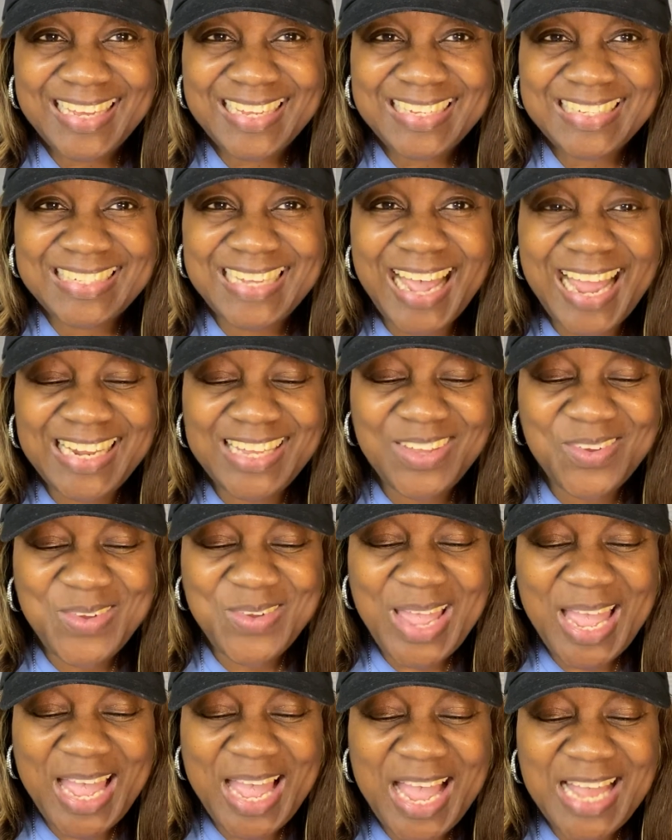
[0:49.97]
Title, you
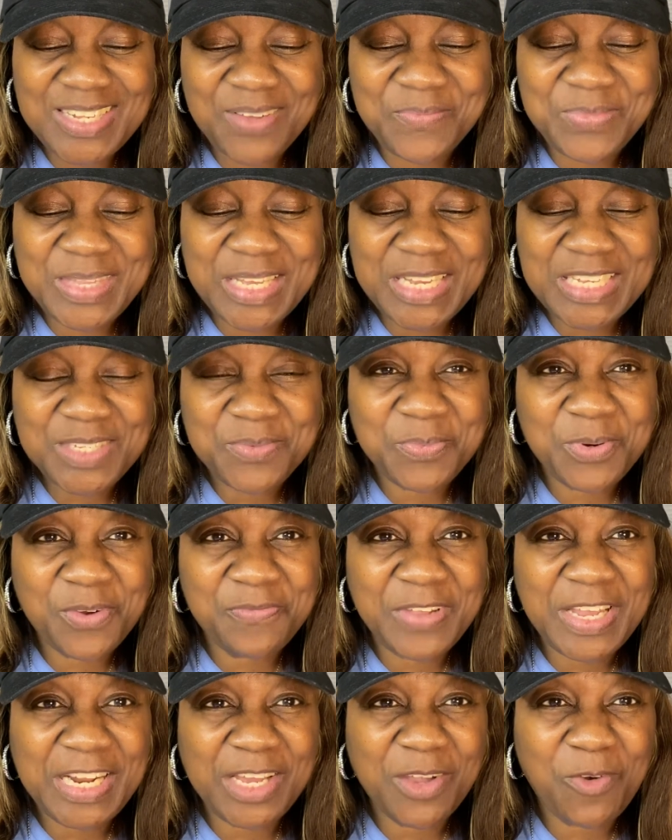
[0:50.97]
guys, of this
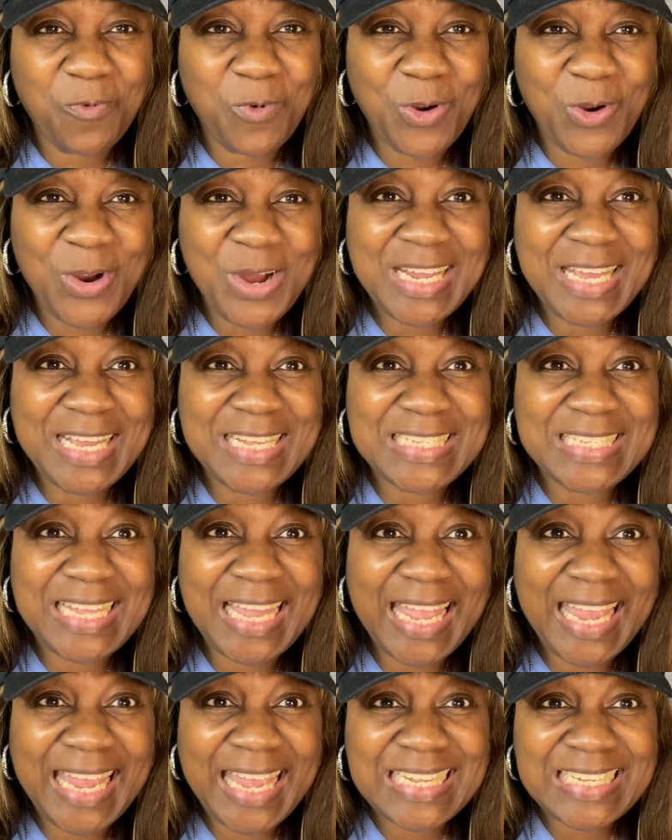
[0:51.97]
prophetic word is
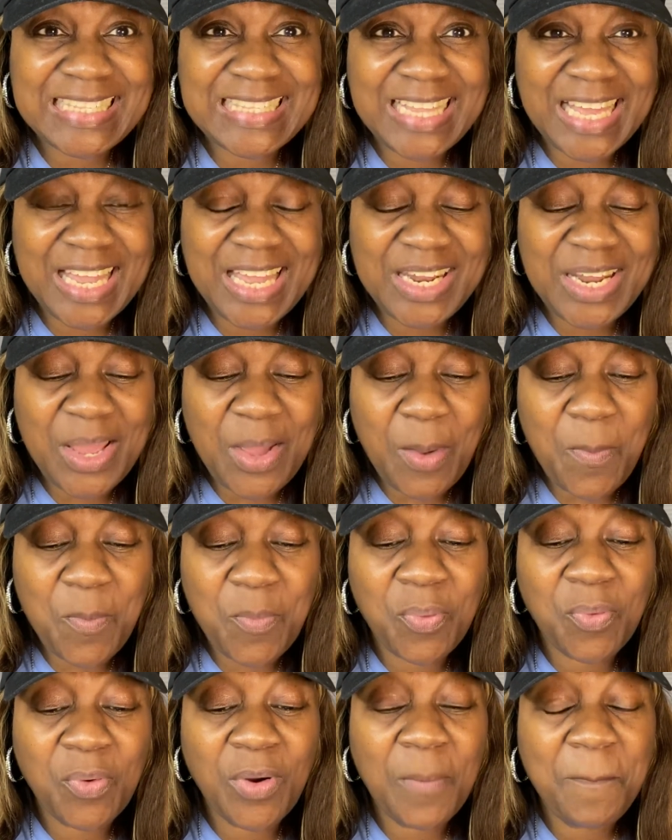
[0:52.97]
instant
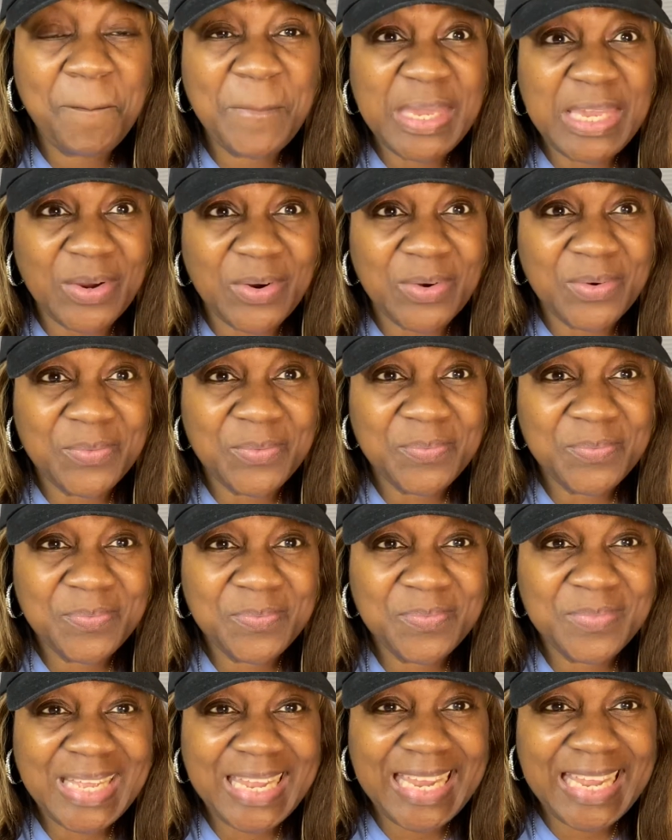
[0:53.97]
premiere.
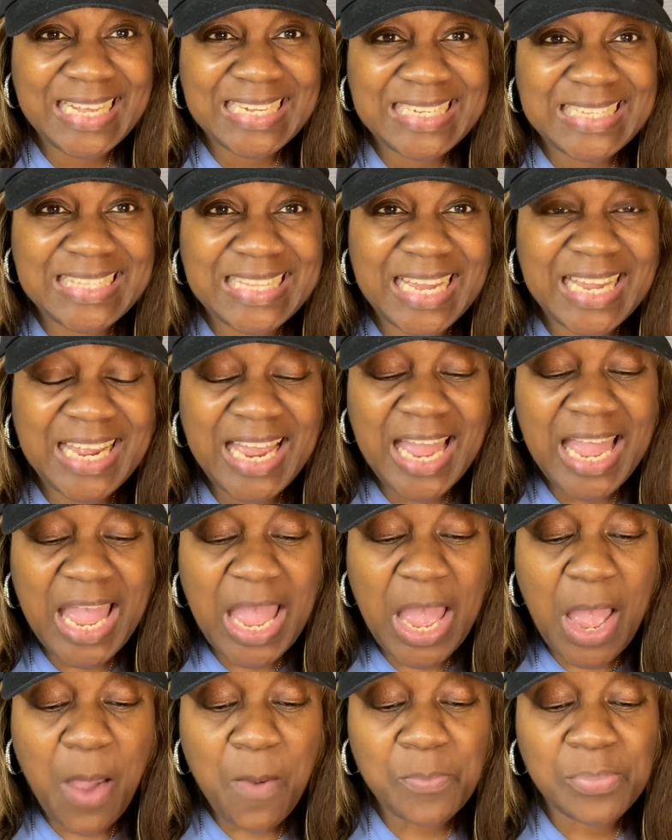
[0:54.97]
Instant
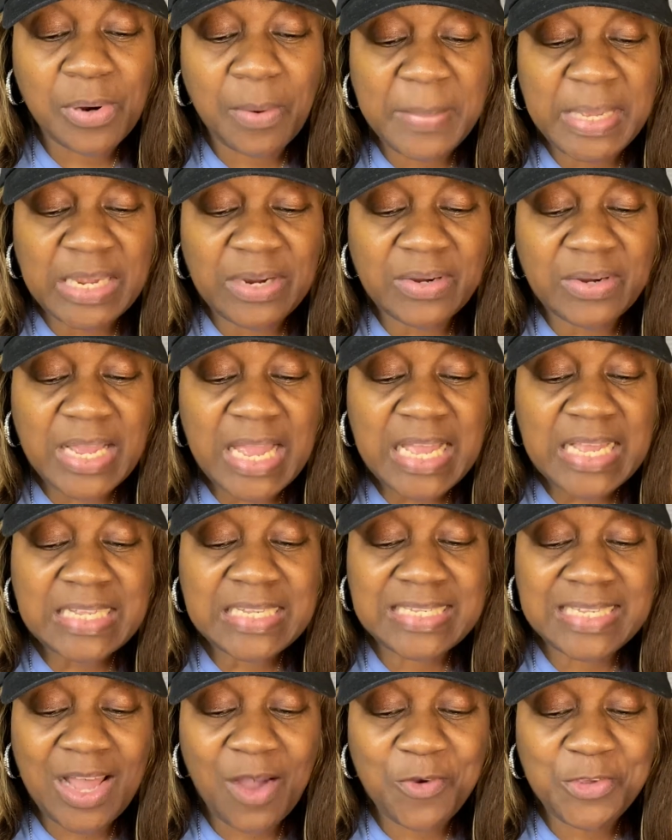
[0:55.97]
premiere.
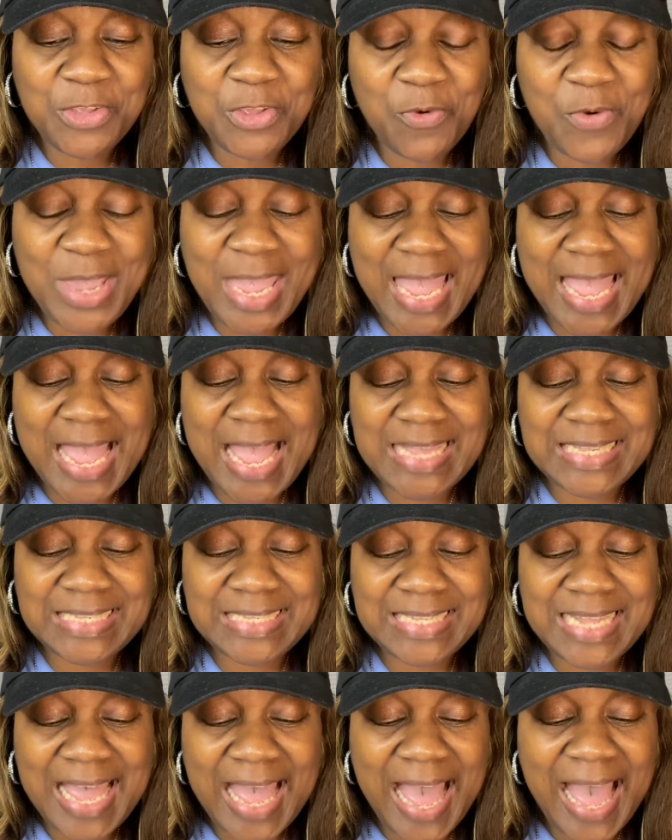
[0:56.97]
So you guys,
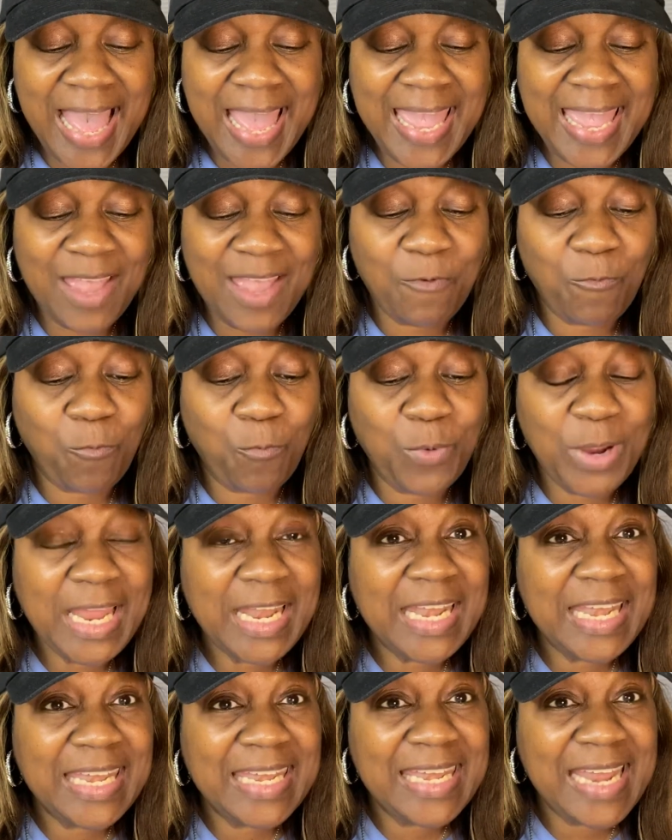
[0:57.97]
I had
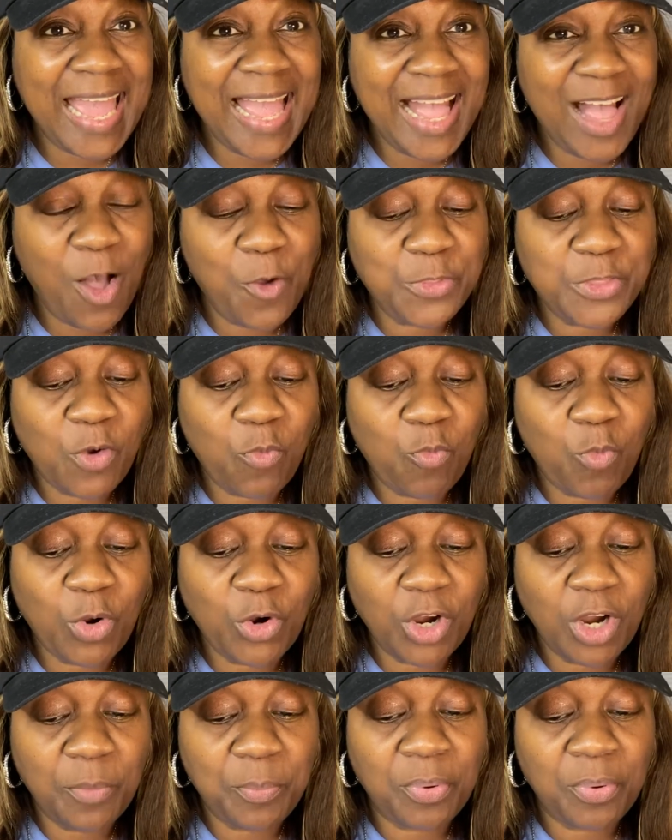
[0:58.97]
written down the word